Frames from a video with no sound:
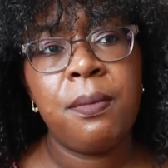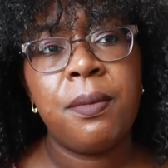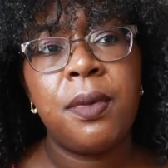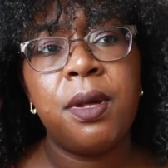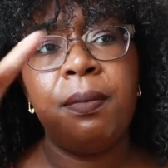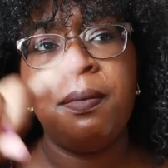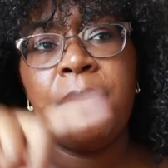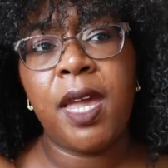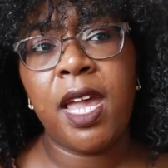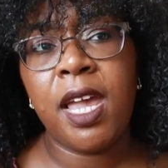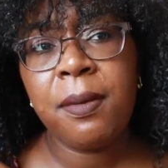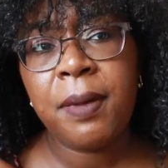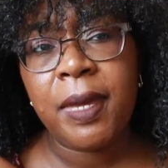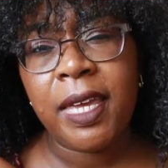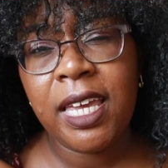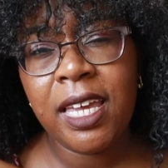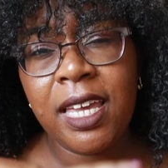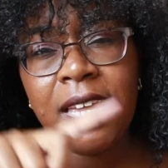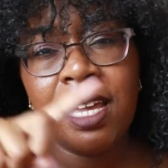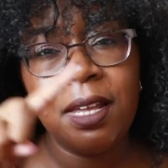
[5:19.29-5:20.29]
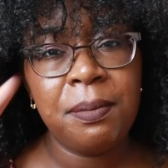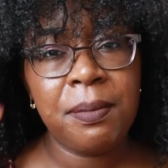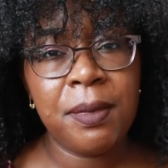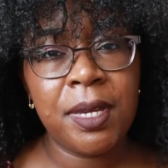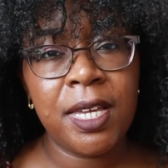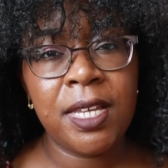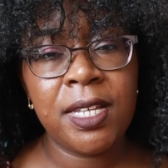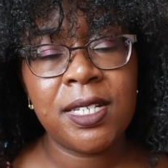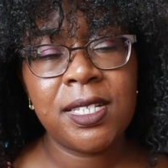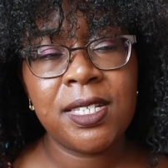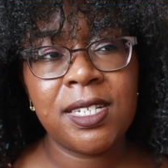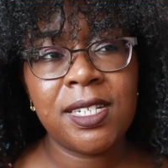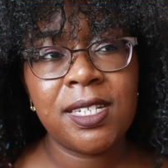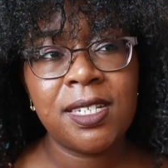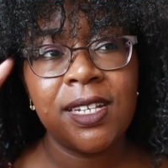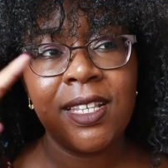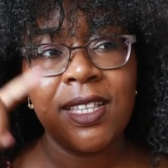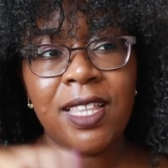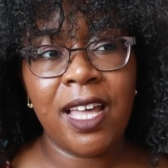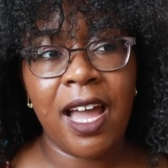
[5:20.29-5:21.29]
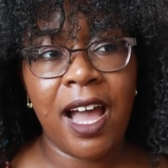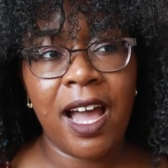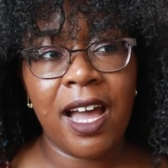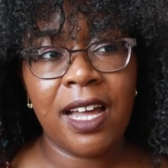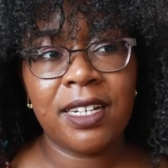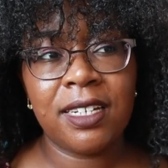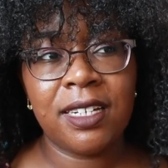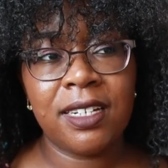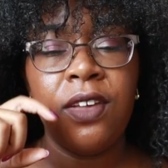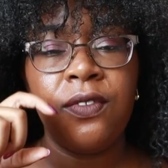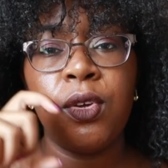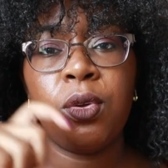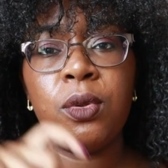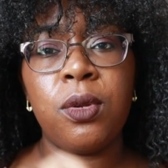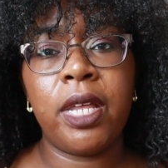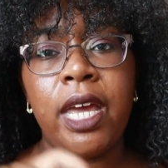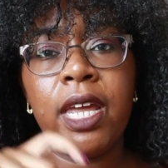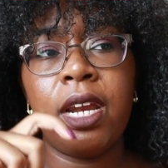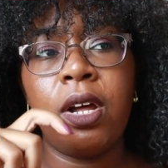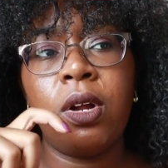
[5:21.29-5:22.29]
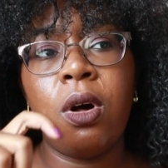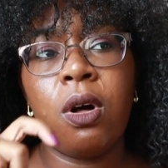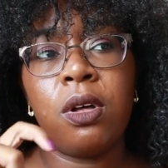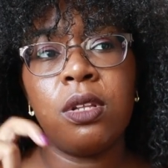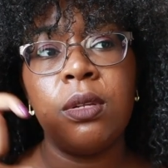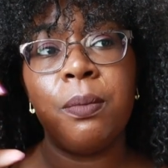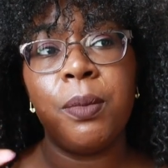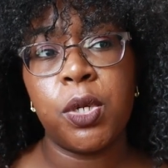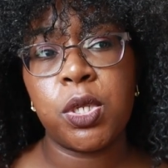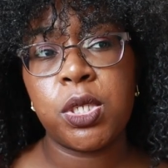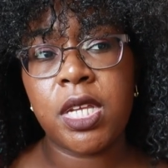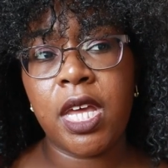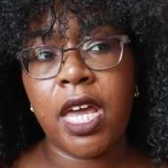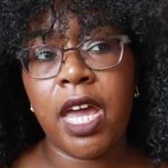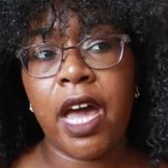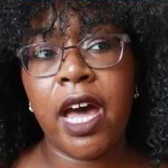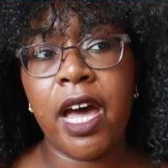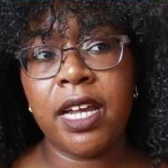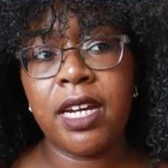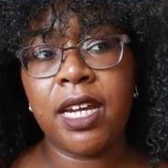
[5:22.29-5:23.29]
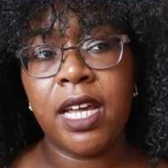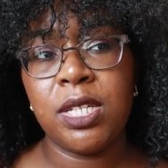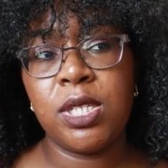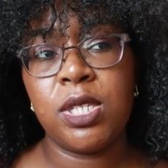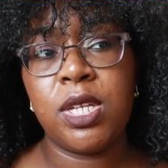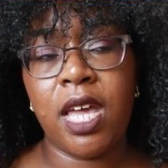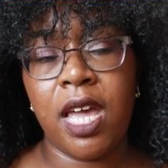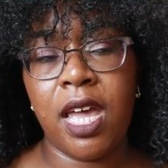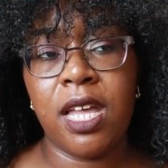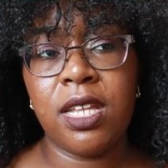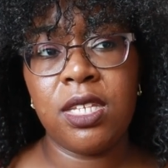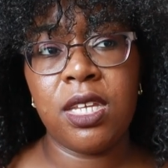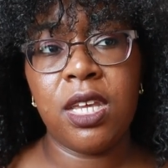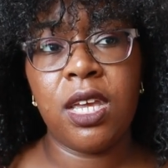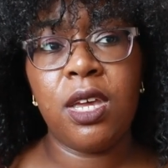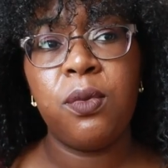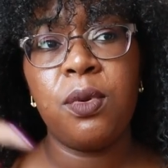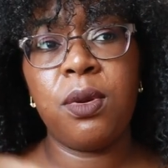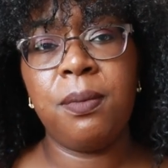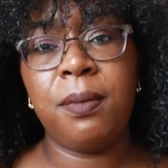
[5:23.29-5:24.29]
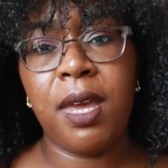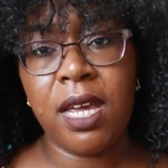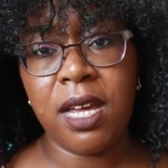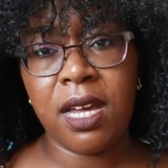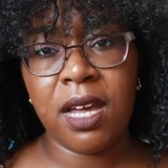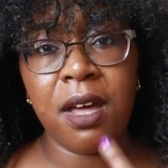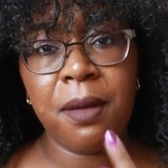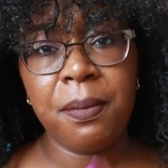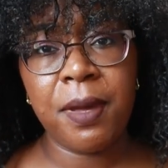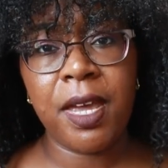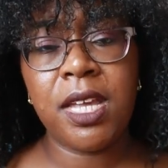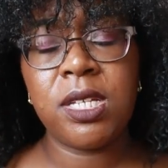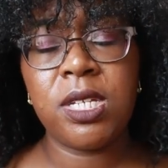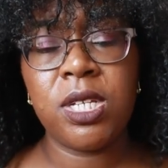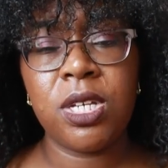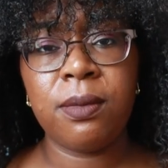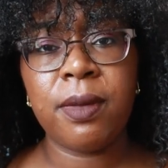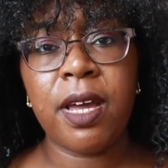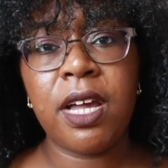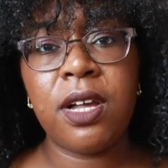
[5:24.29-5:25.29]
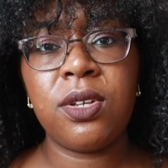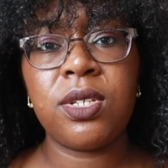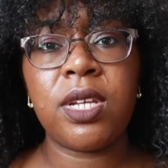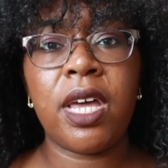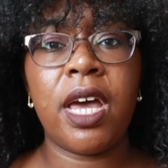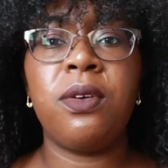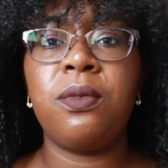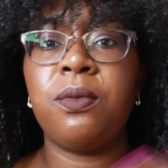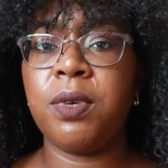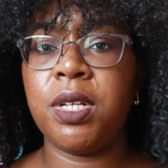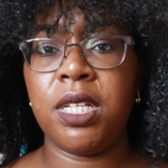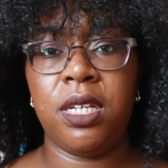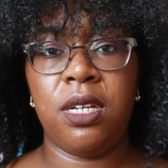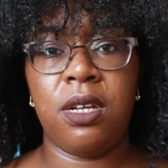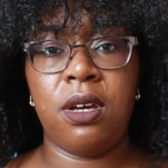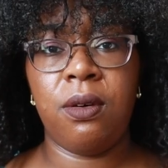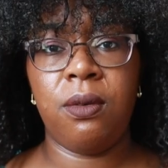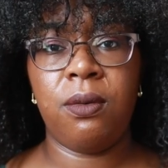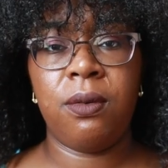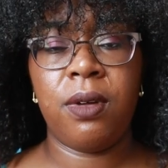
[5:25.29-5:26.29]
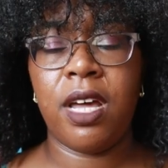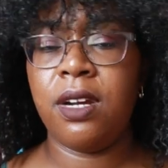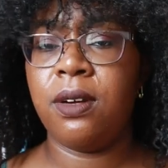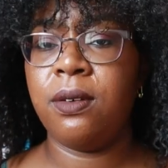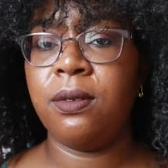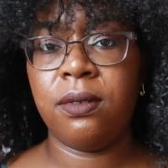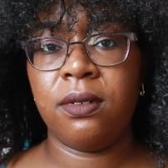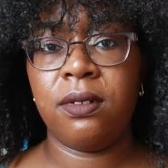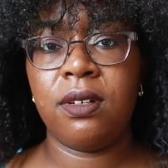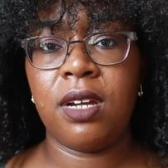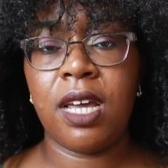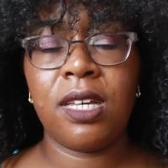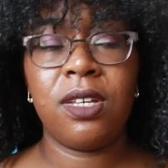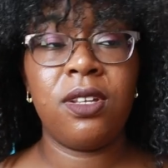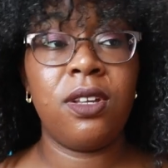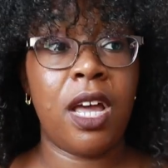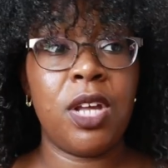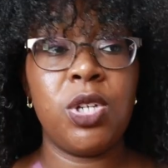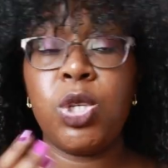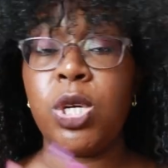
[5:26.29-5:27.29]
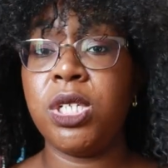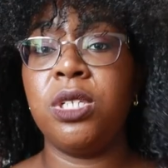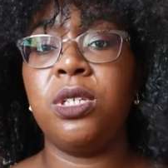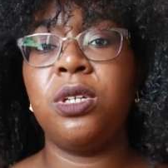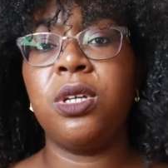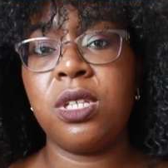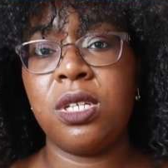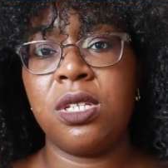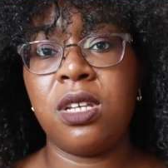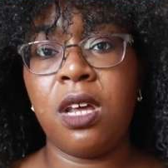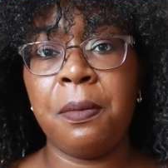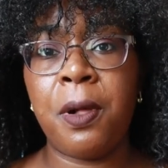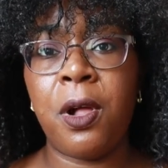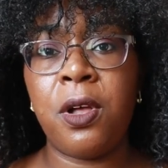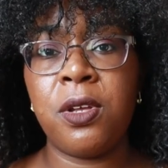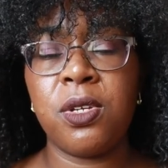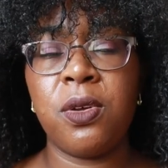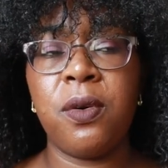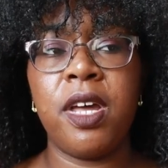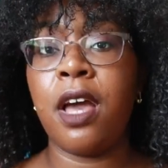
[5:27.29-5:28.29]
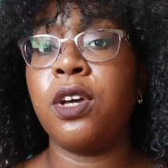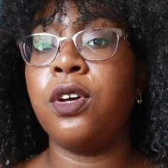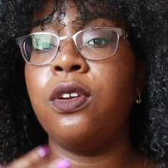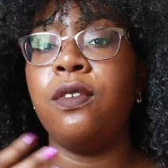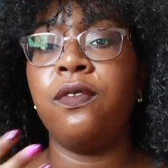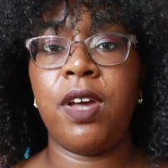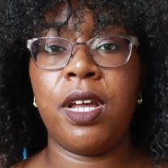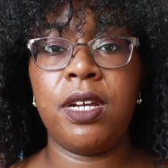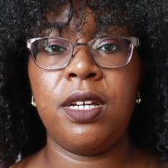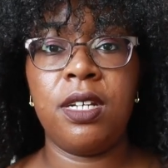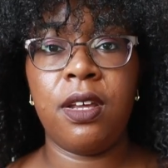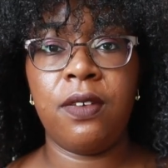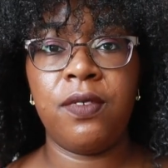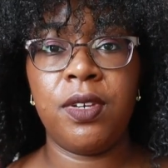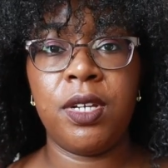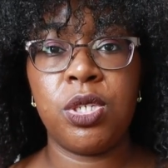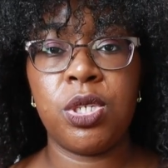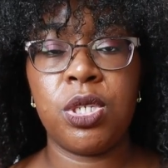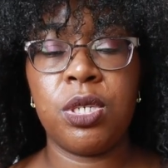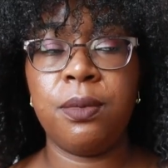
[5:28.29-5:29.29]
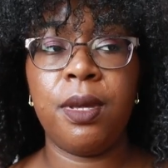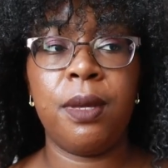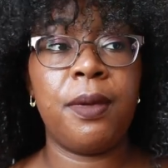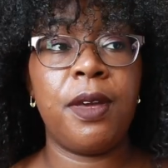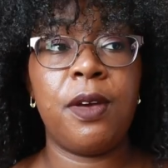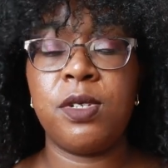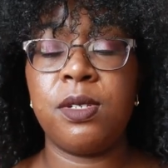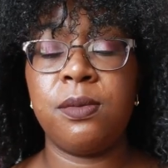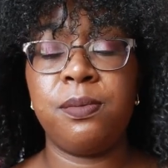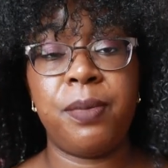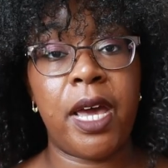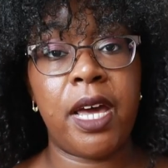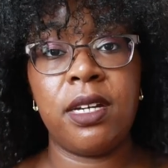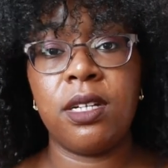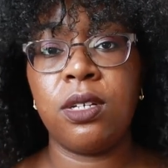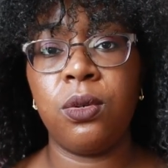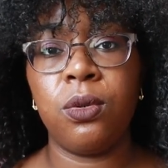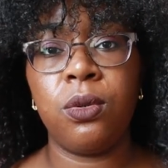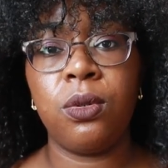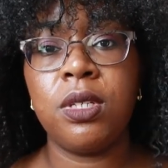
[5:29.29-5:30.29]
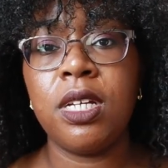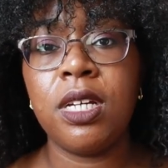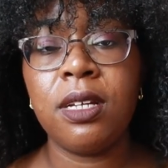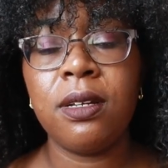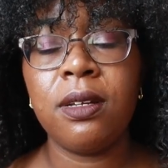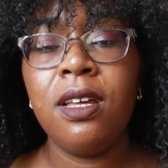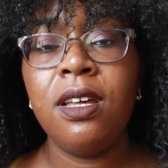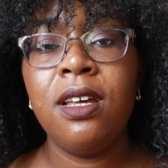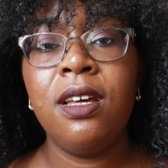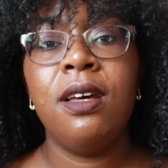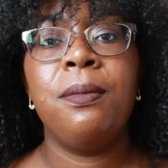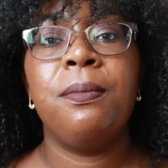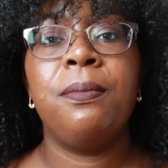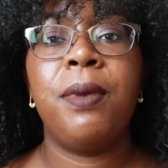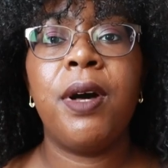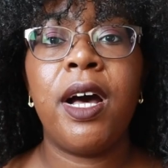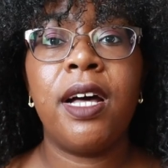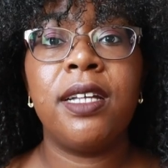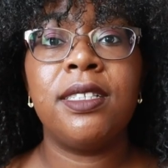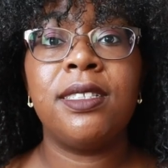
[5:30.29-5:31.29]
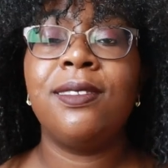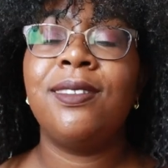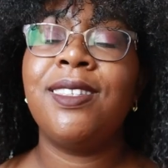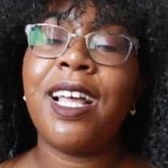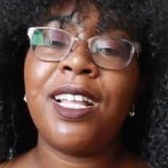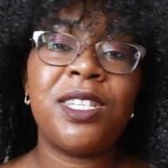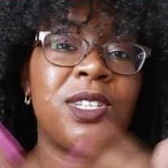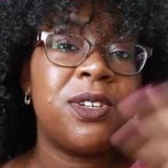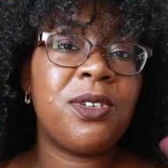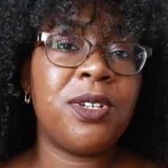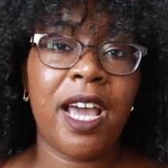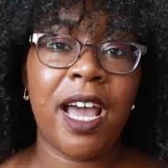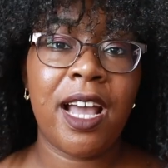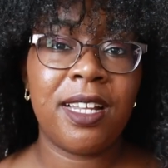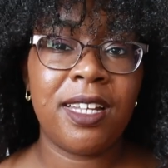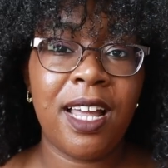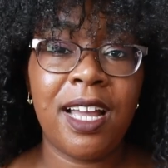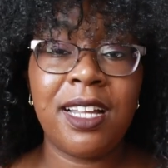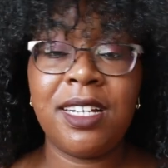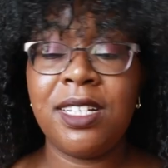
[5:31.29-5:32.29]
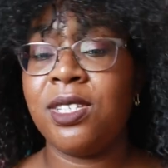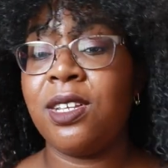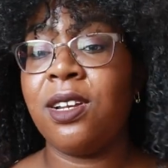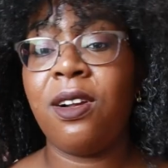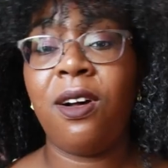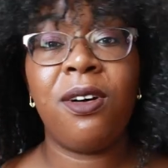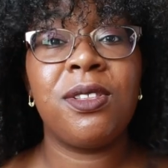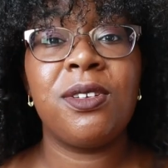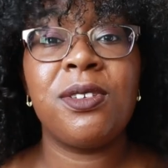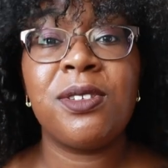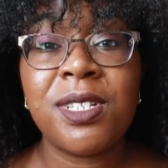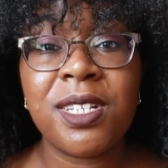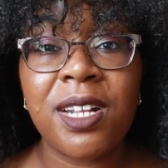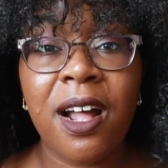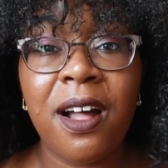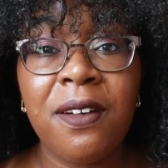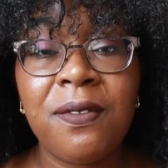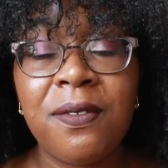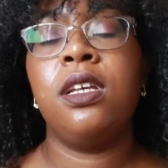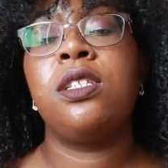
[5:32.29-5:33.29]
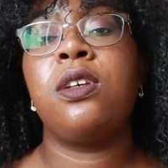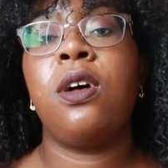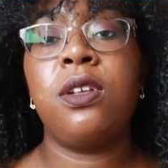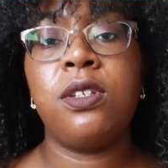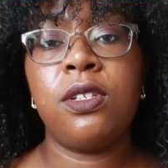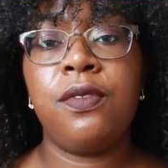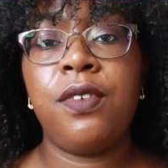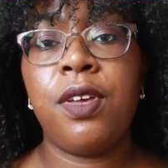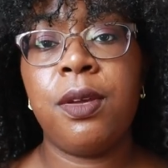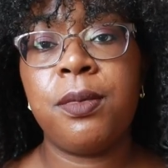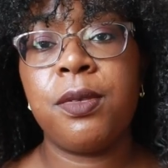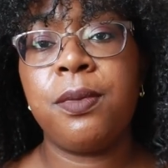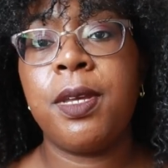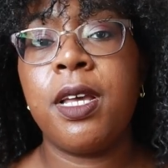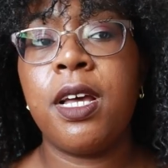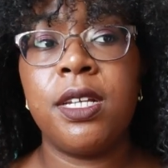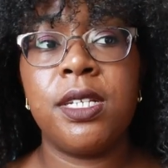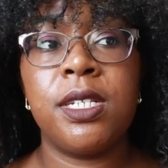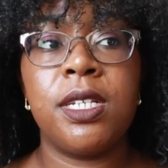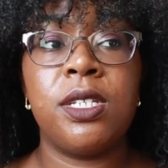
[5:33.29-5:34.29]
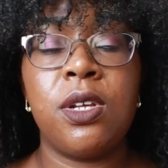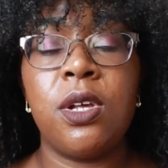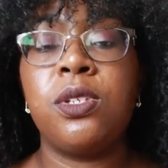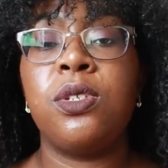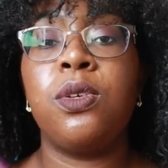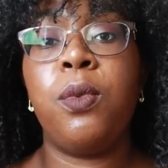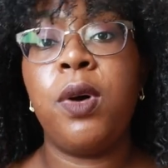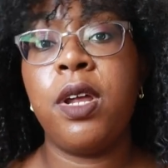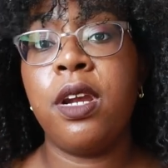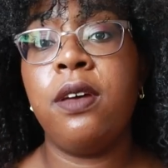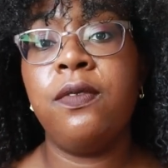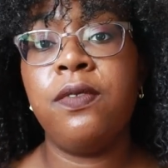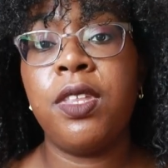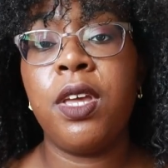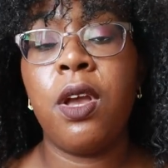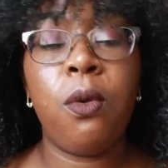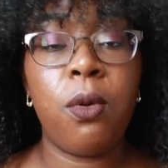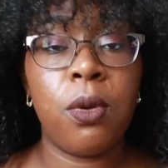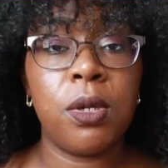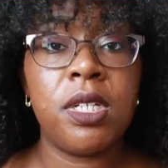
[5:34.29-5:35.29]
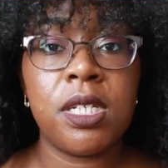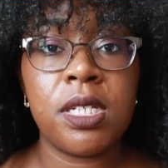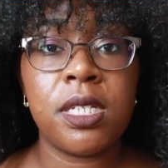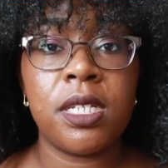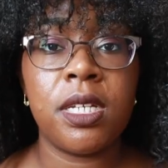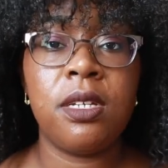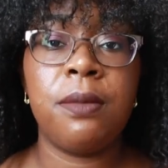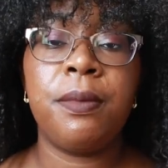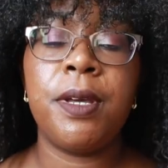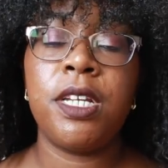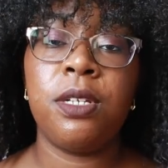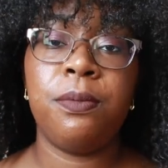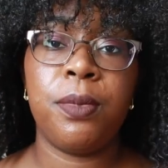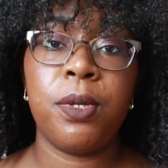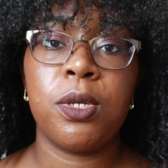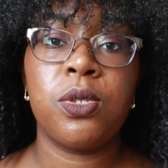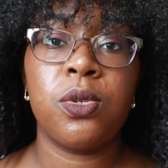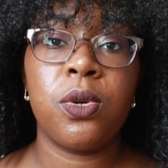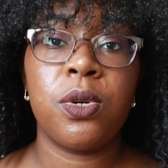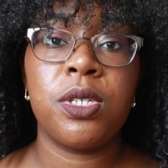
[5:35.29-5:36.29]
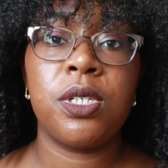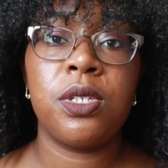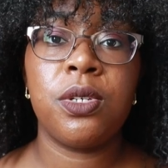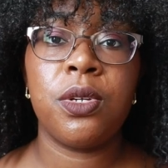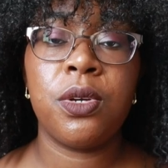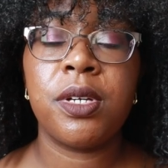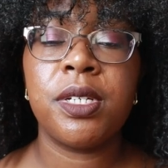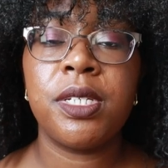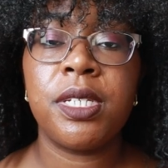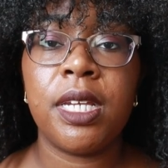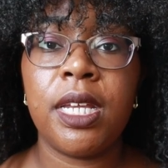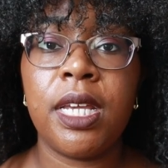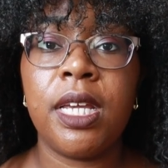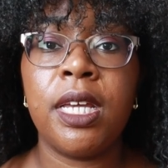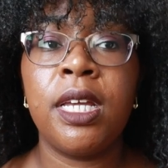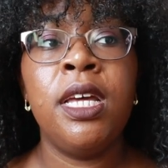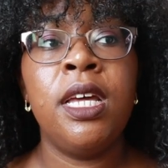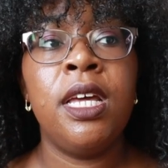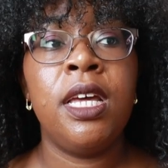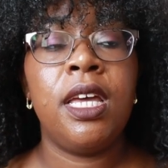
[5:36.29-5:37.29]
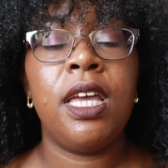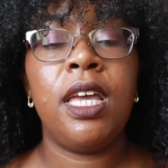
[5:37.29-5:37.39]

But maybe it means that if you laid out all the books they had end to end, it would make up 18 miles. I don't really know. I tried to look this up also. I couldn't find a definition. Maybe I was bad at Googling, but that's their tagline. It's on all their stuff. It's also famous because it's also one of the oldest independent bookstores in New York City.